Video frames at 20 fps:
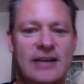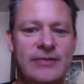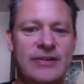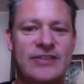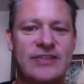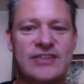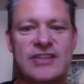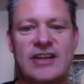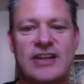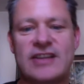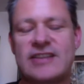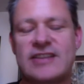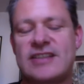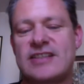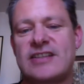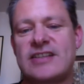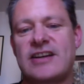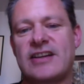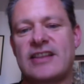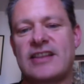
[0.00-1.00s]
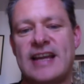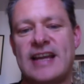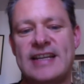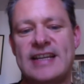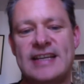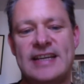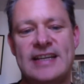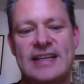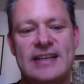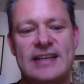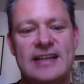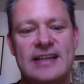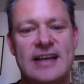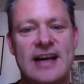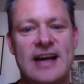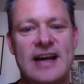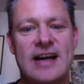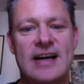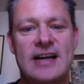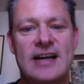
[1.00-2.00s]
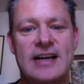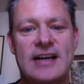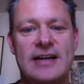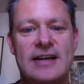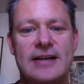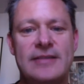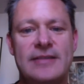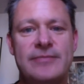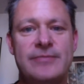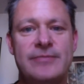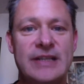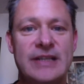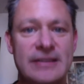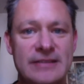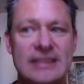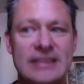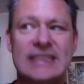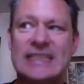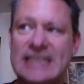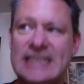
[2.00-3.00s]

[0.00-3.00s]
we've snuck that in. But,